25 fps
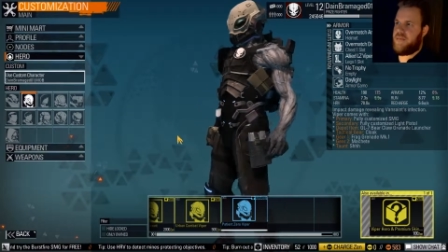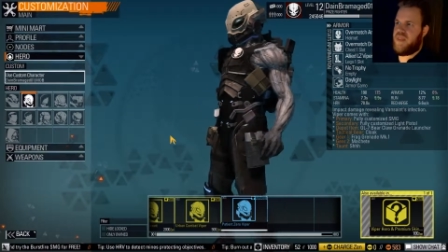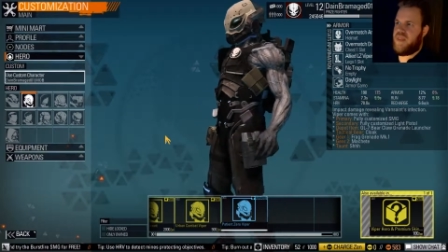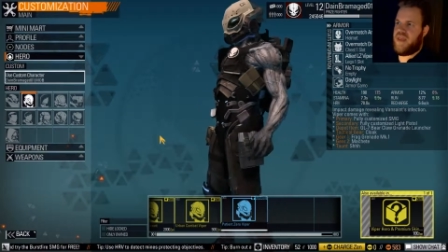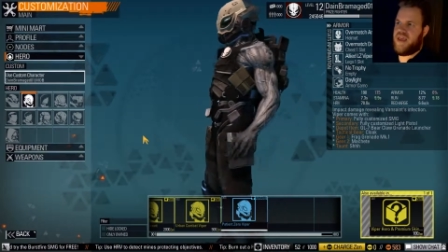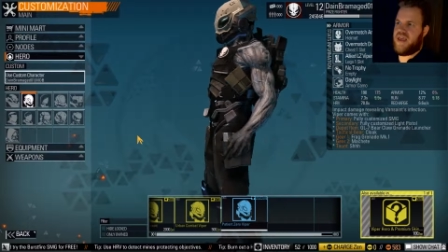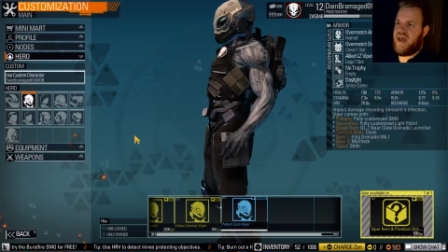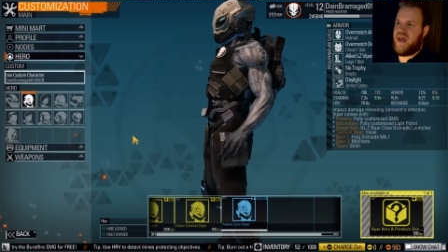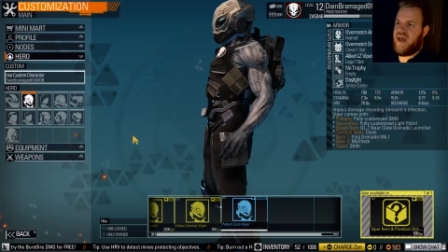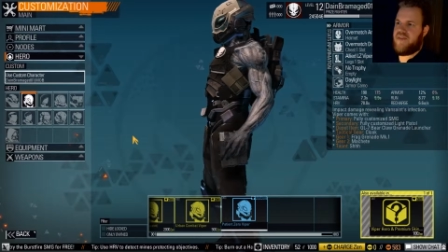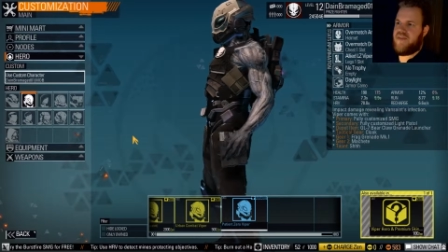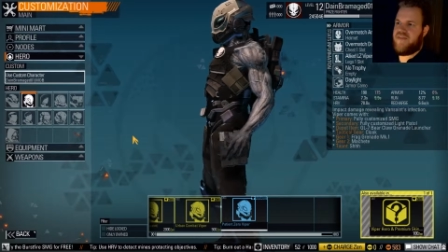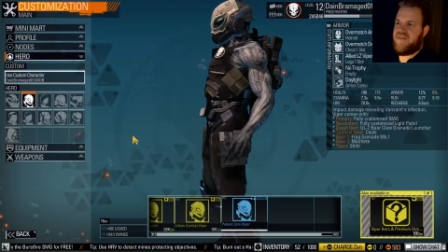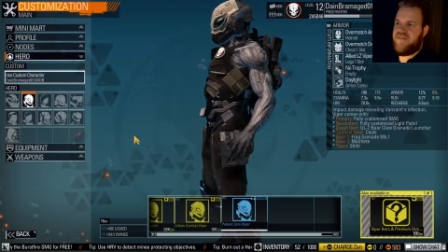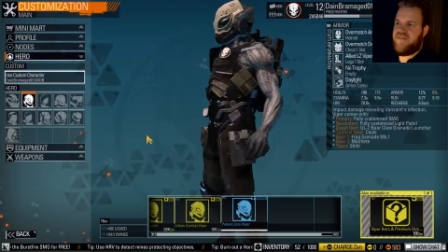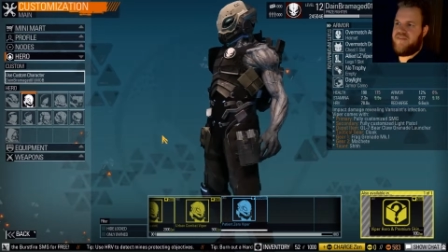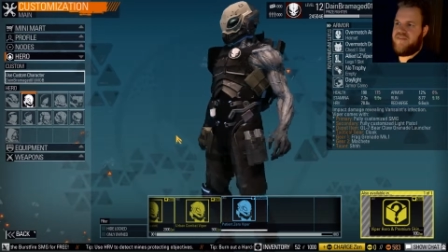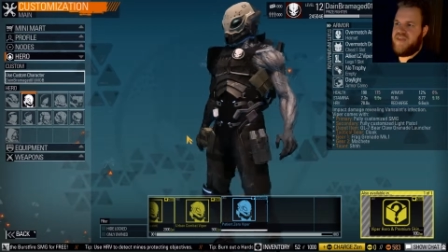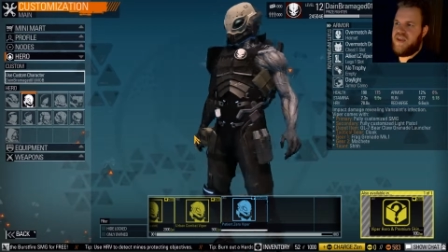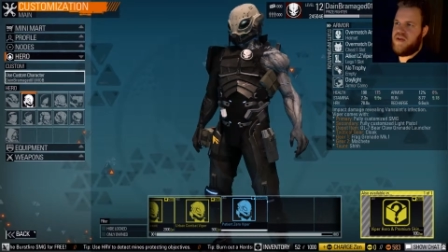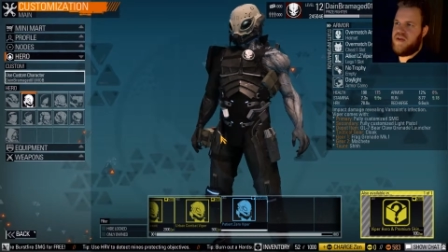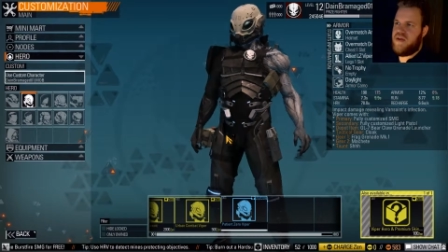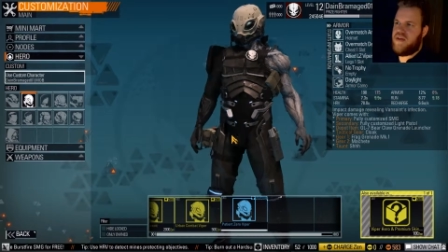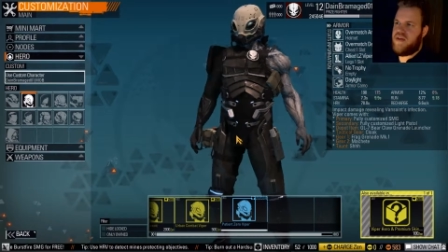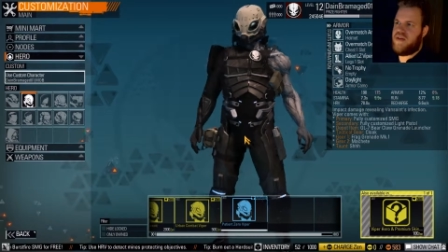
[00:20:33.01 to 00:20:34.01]
Like, I
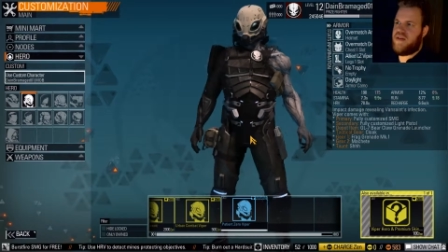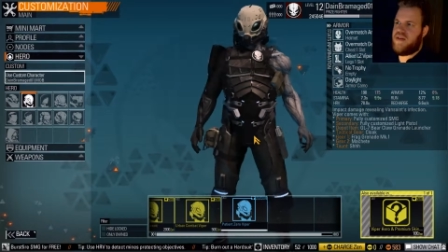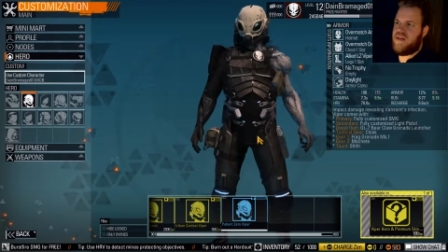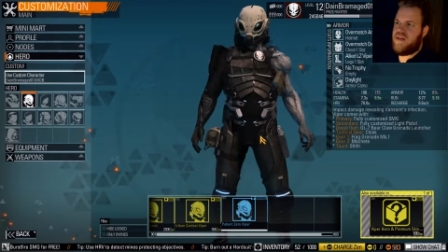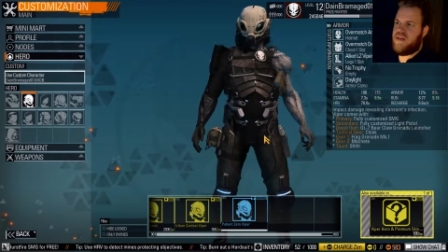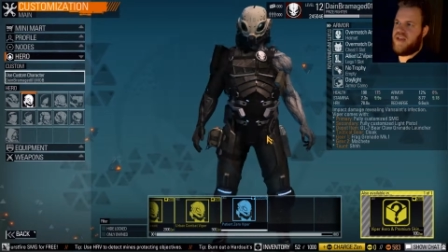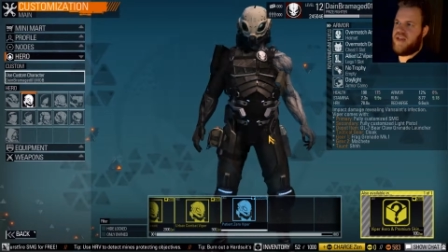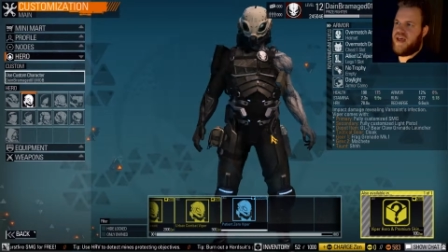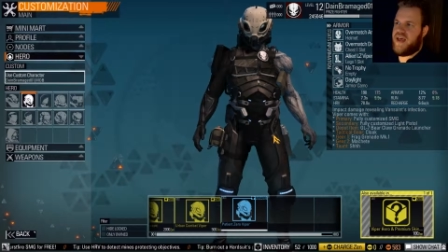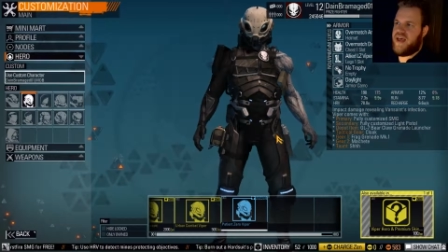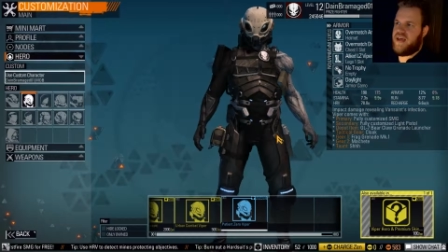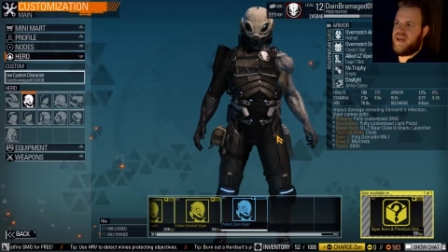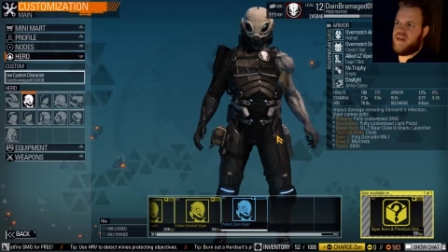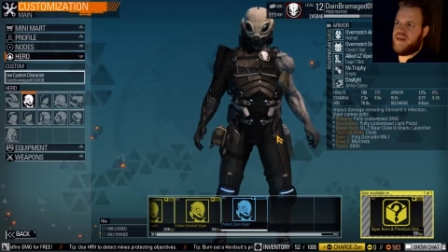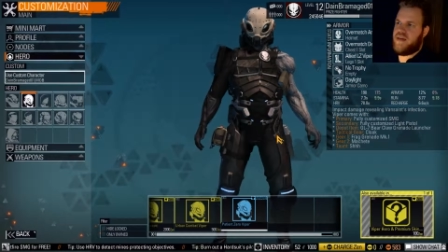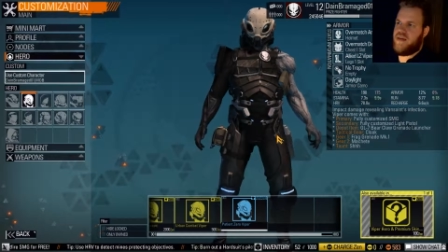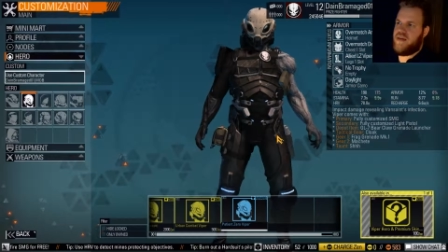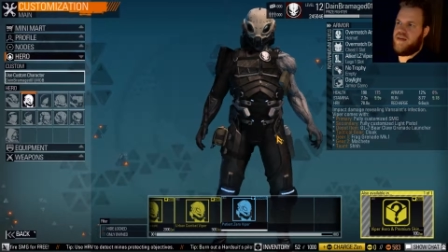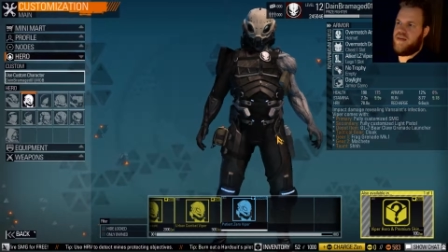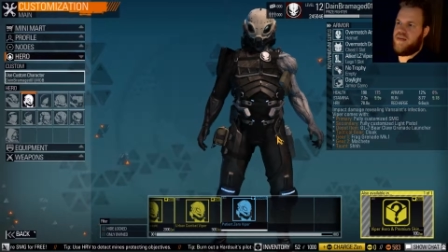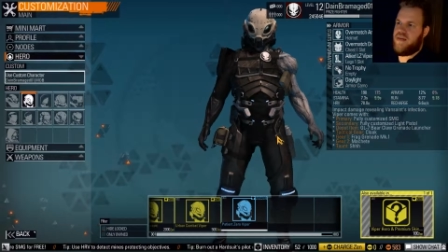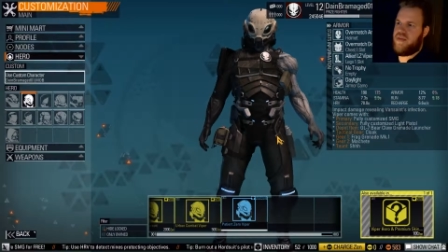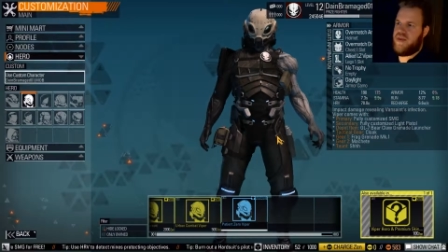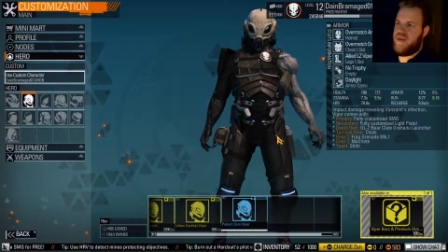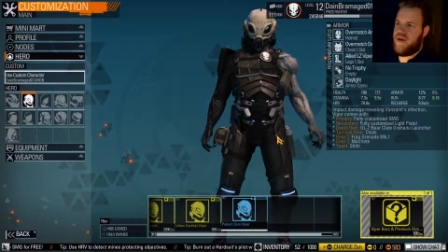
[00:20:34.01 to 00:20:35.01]
feel like
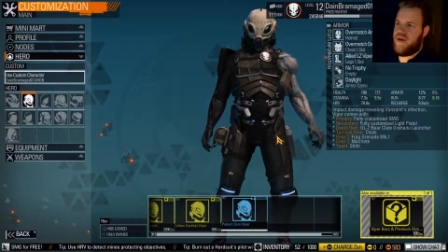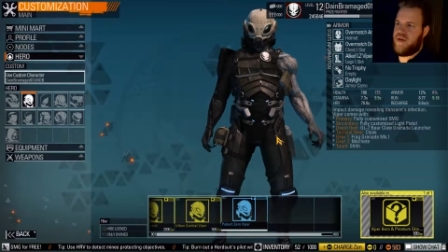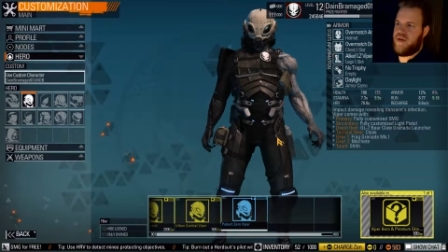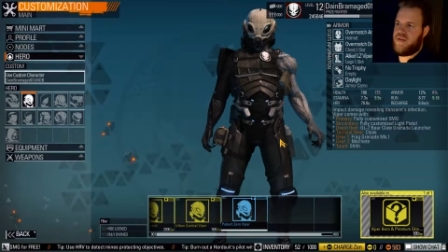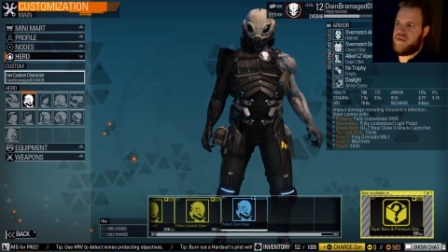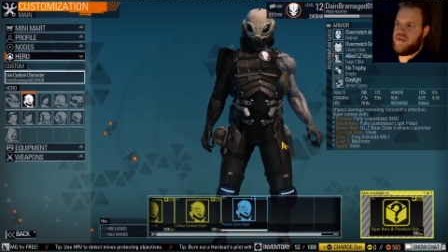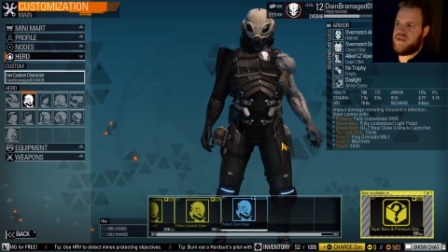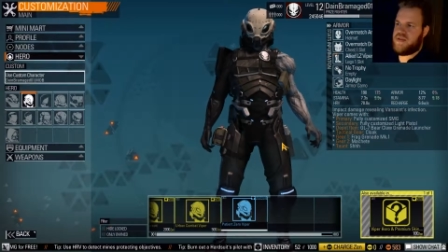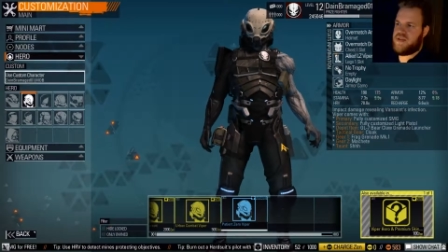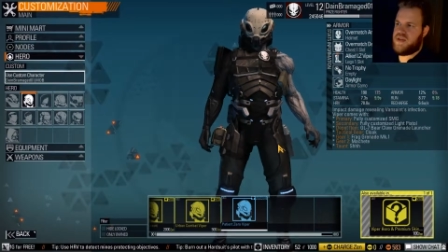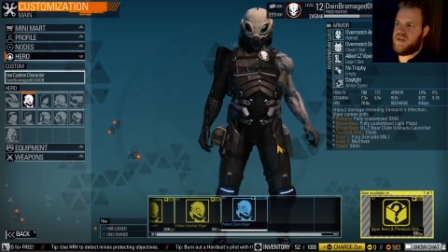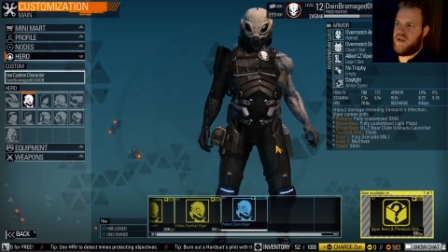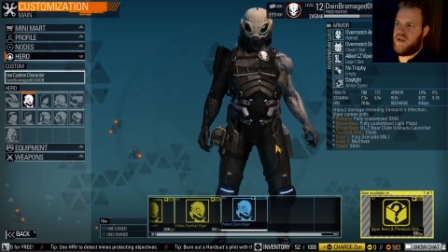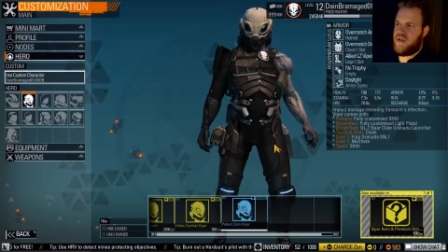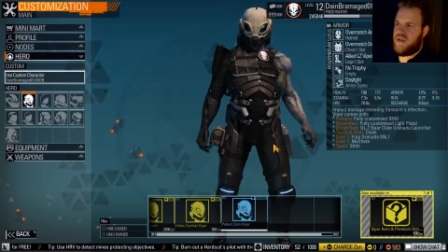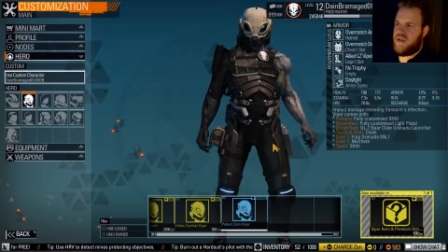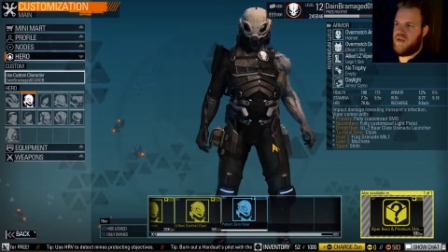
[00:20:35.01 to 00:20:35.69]
there's